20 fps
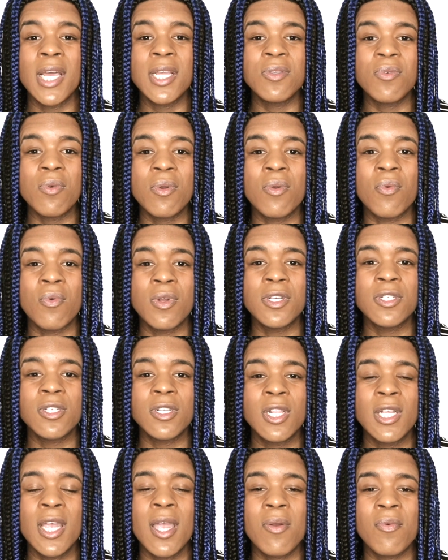That's where
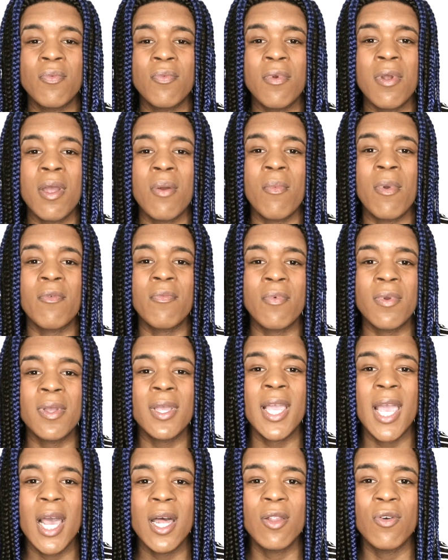originally I'm from. I'm
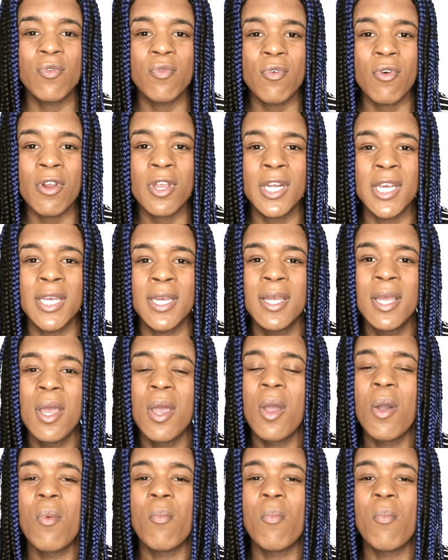from California.